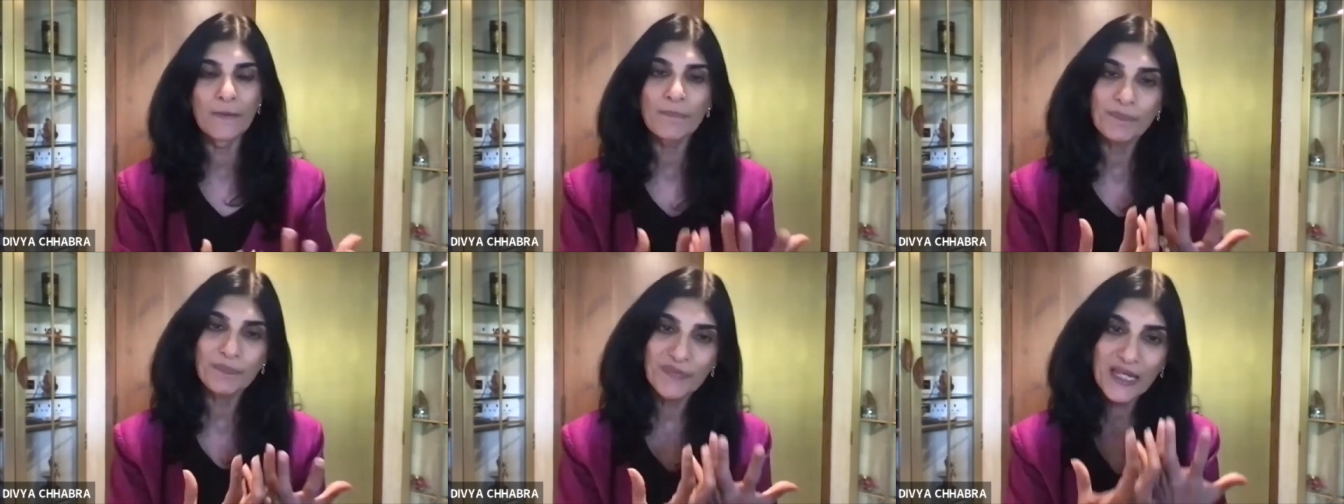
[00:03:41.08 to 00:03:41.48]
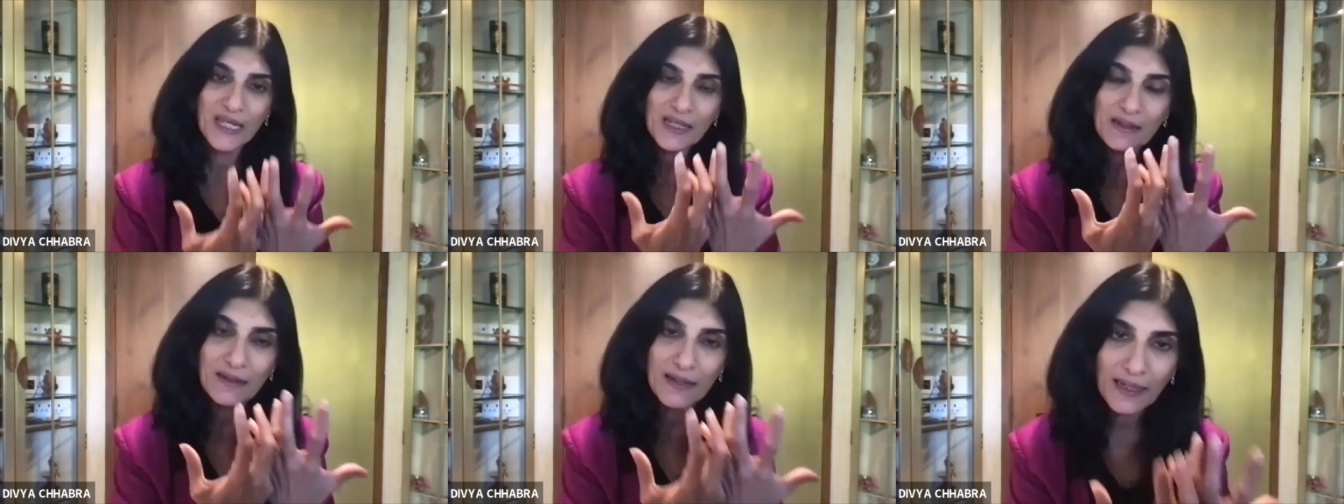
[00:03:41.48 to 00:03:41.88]

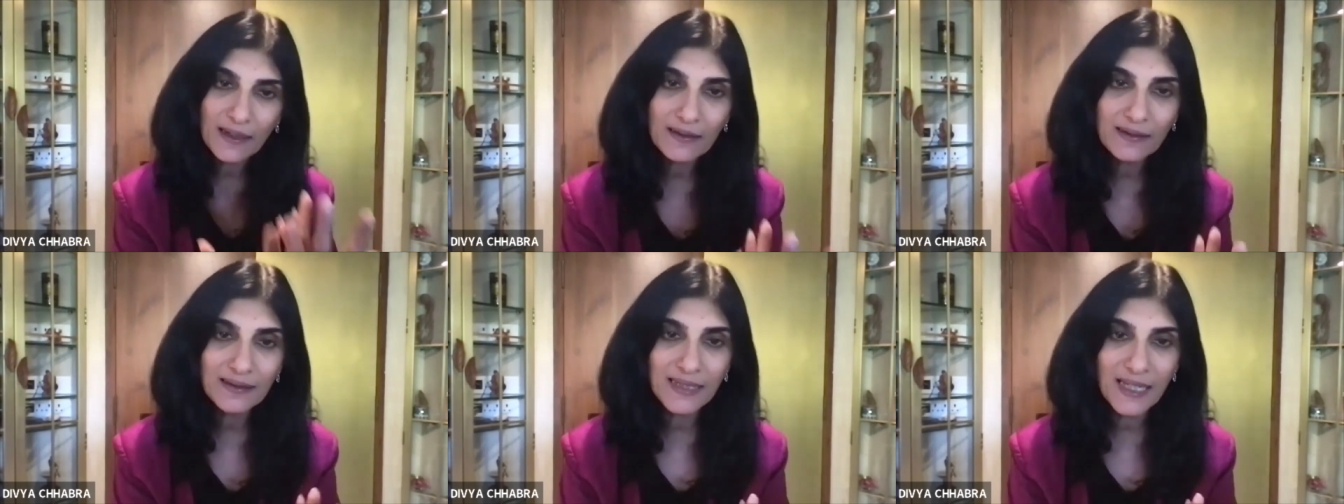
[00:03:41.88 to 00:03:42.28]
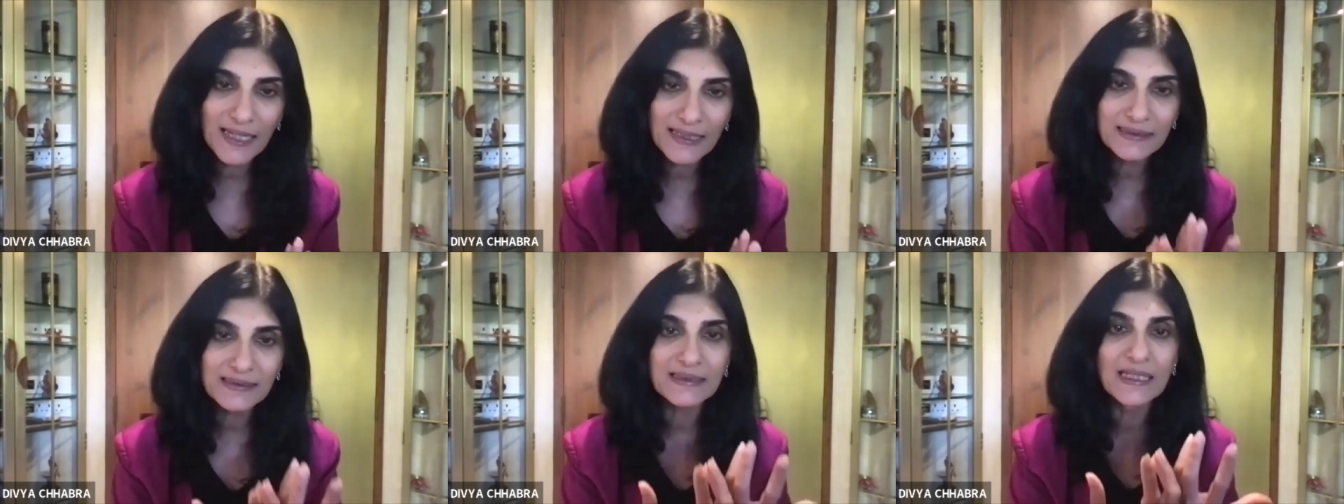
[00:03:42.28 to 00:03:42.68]
They
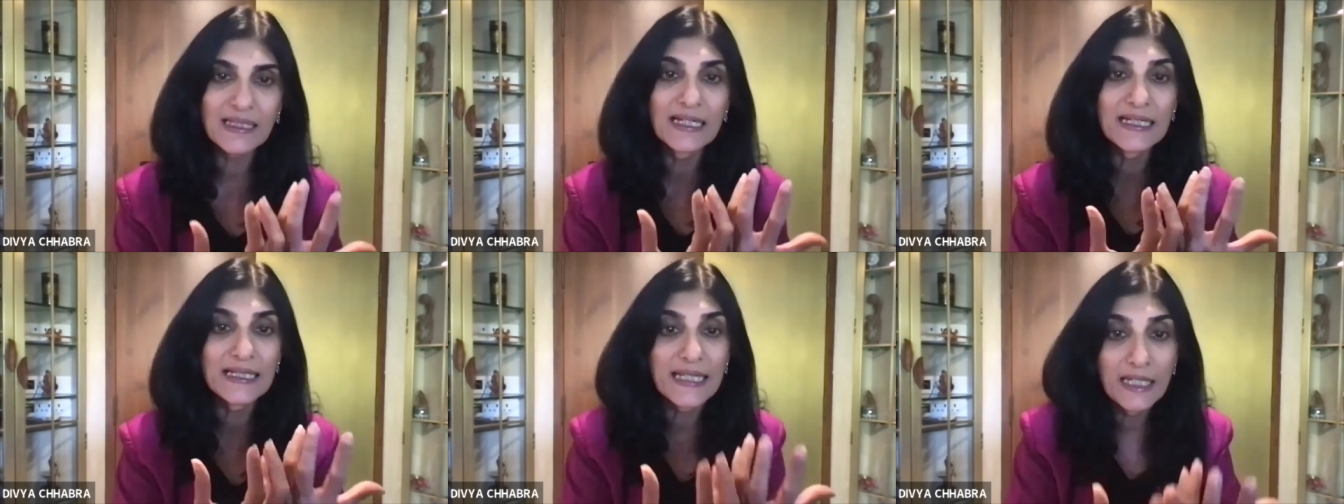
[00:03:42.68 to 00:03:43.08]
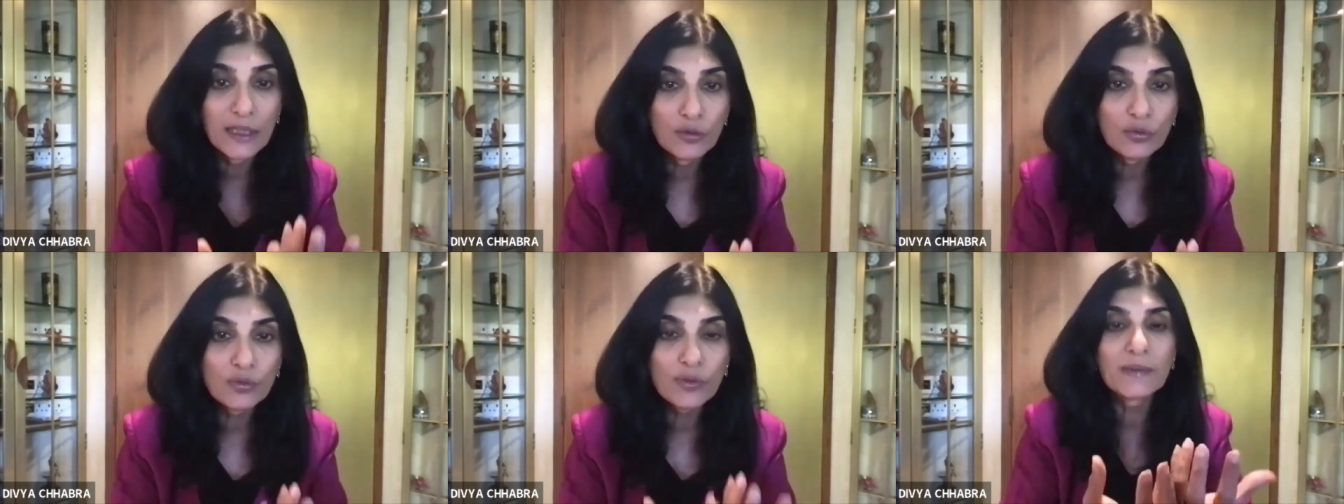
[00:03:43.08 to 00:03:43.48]
recognize
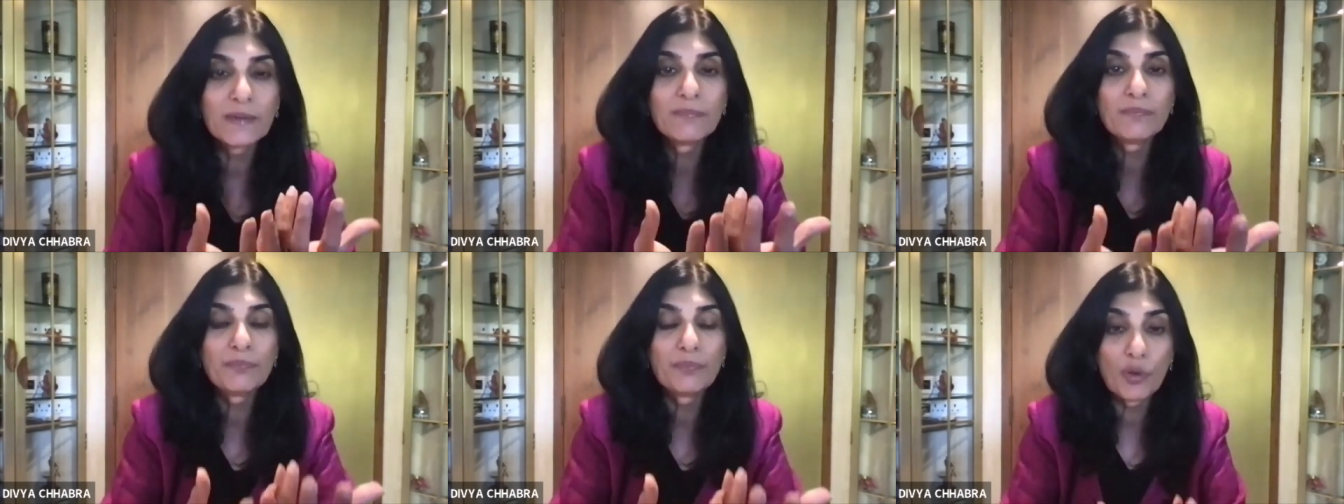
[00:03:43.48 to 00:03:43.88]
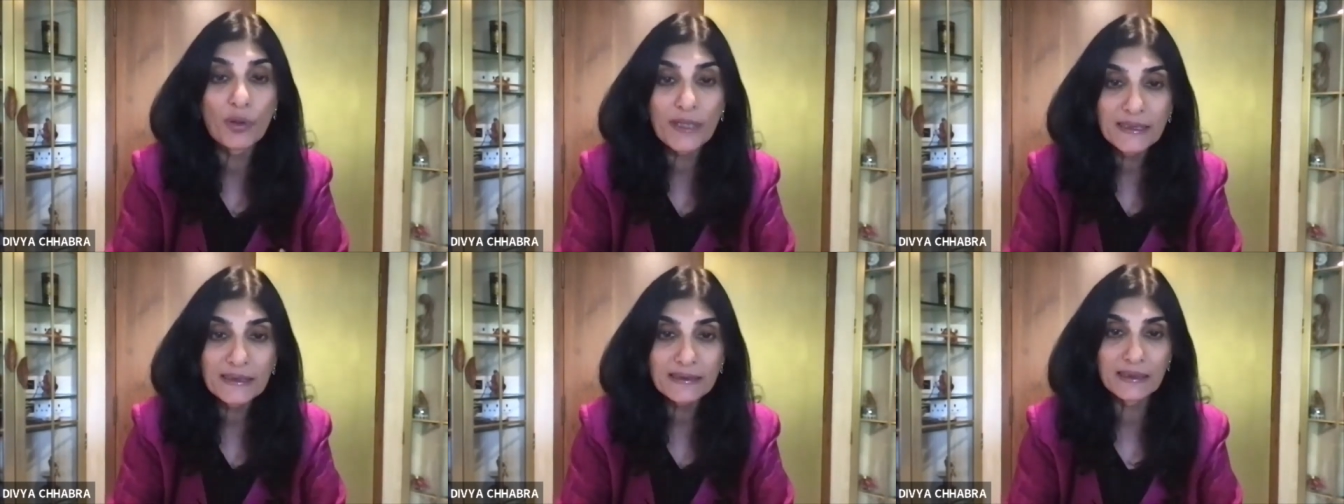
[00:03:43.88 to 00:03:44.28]
tellurium
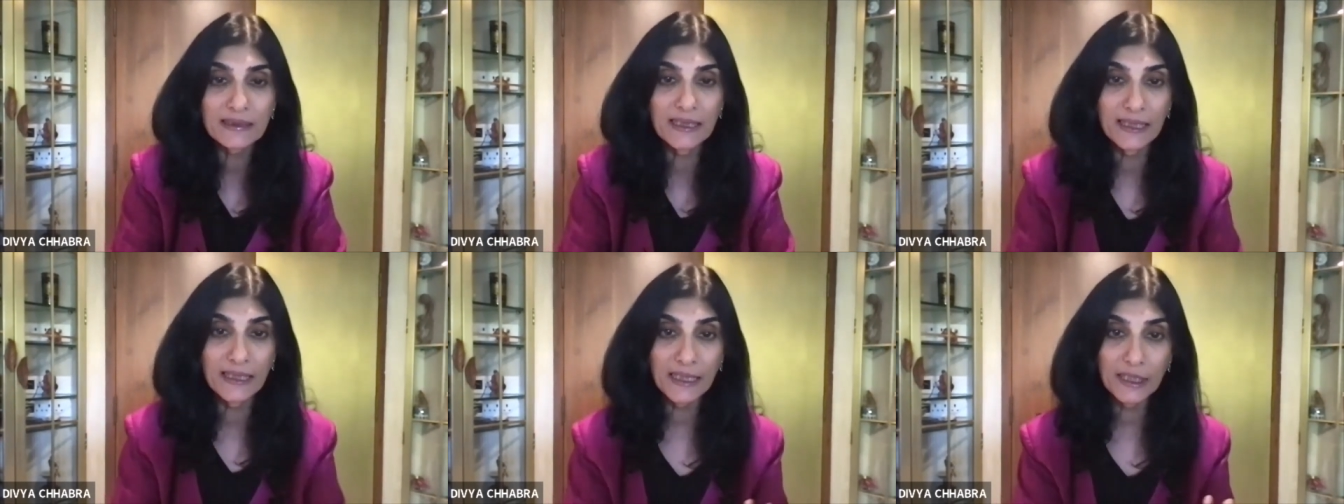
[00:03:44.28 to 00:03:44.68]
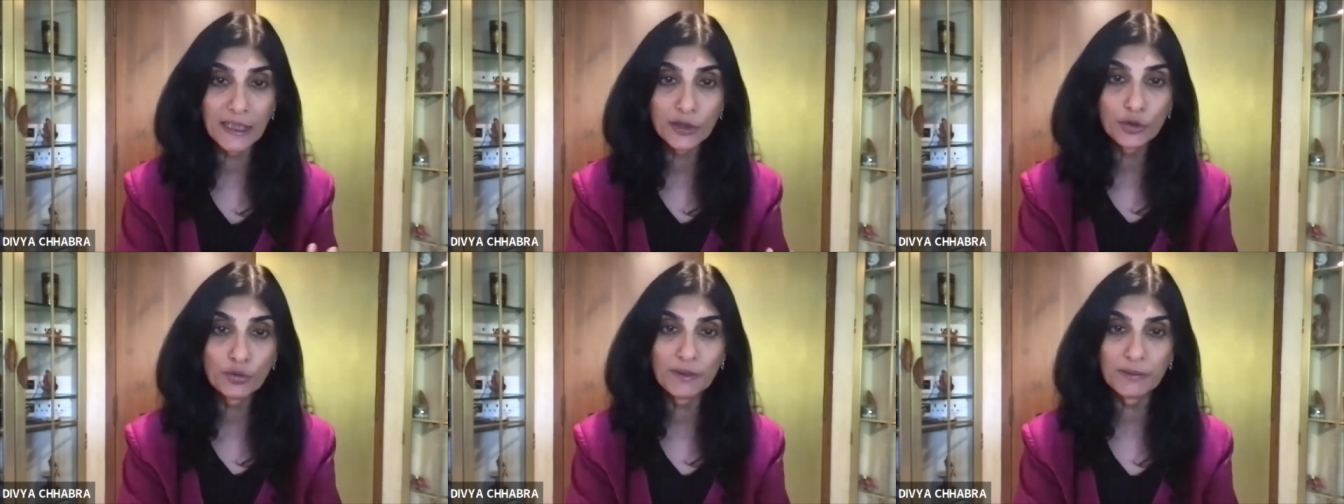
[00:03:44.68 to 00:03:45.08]
poisoning in
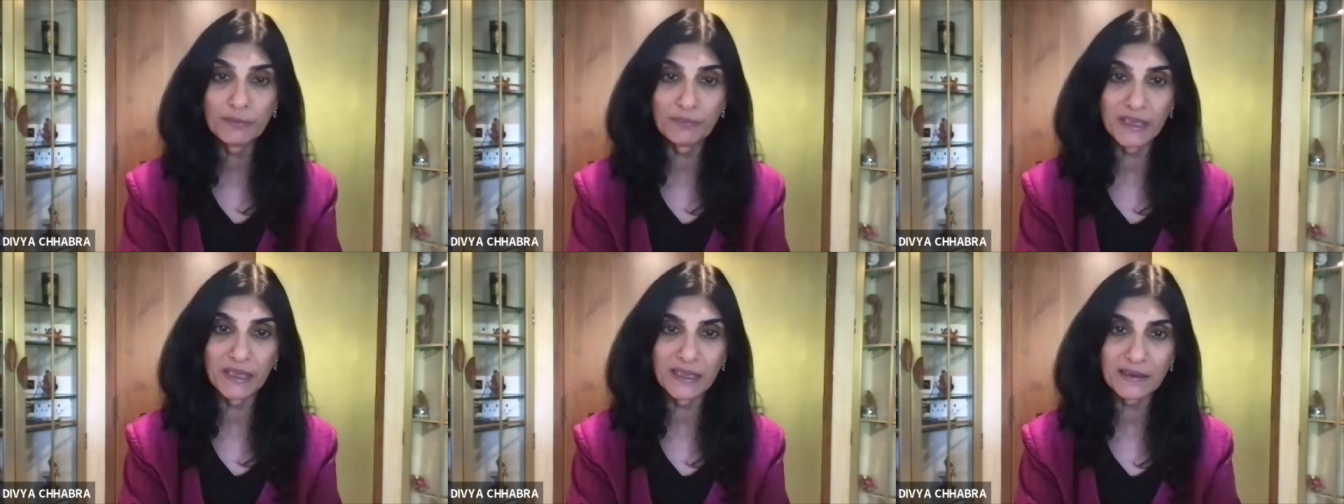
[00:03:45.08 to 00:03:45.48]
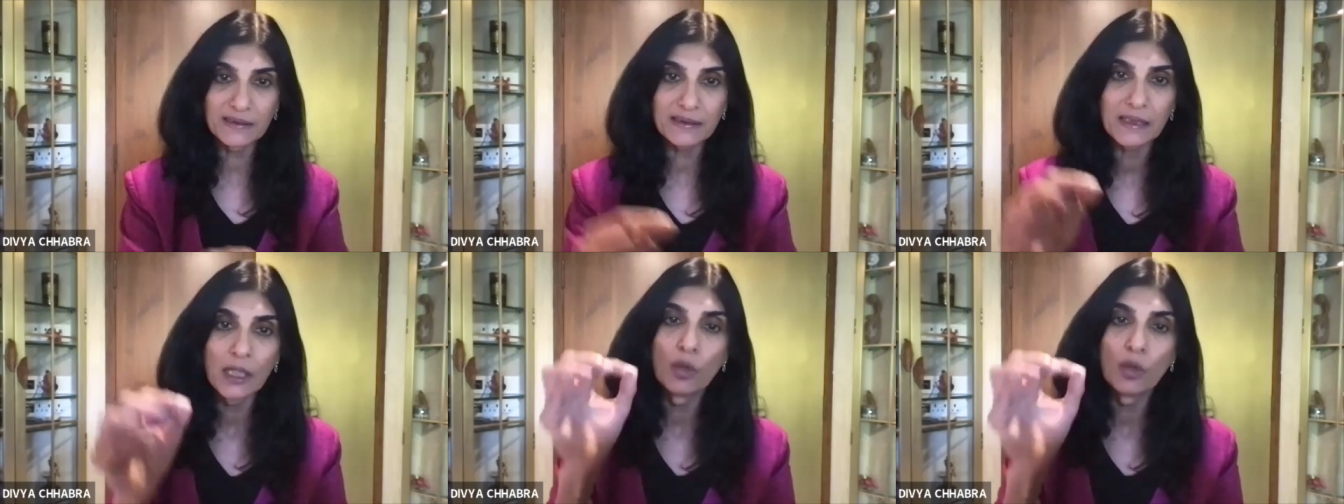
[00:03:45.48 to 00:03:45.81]
human beings